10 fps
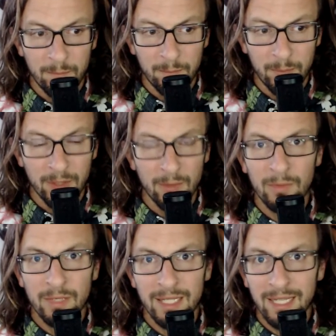But you
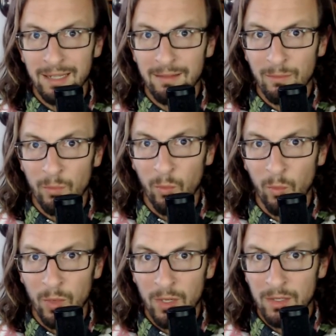only get
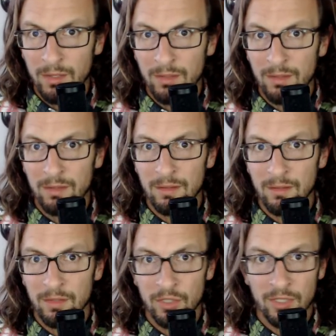one
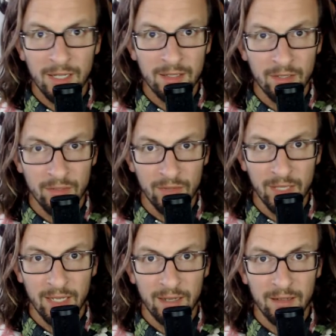shot to do
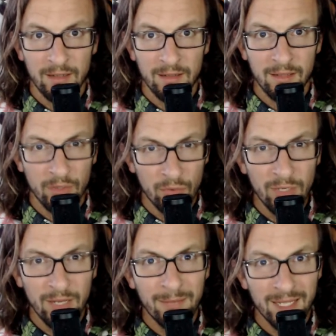that. You
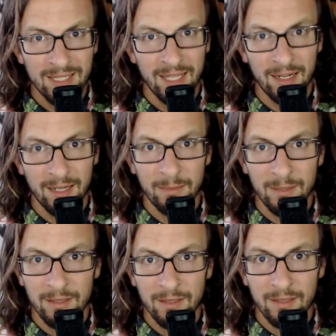can mess that up.
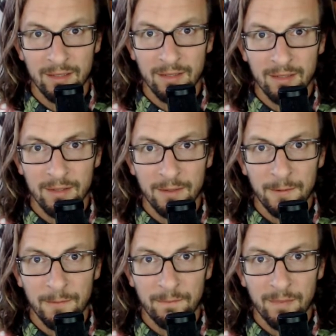
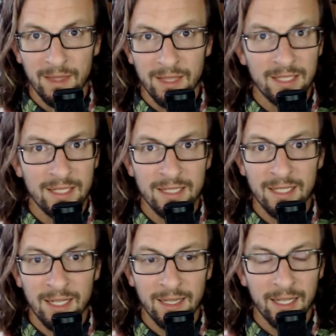This is
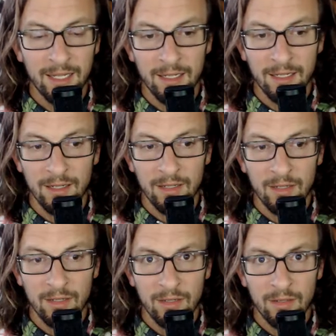not like a,
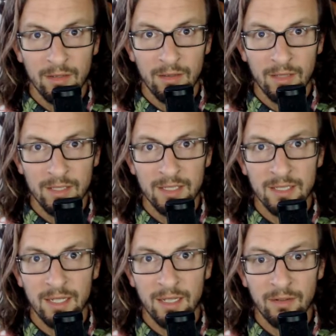this is
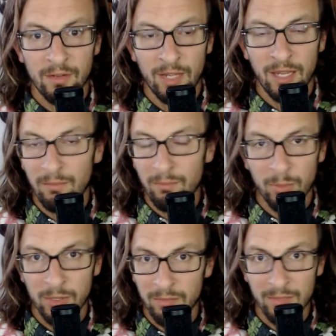not, you can't
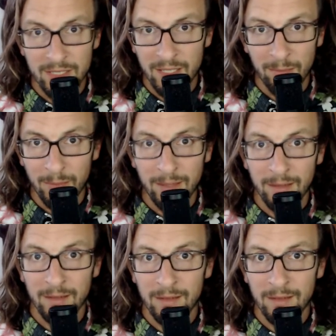put the reset button.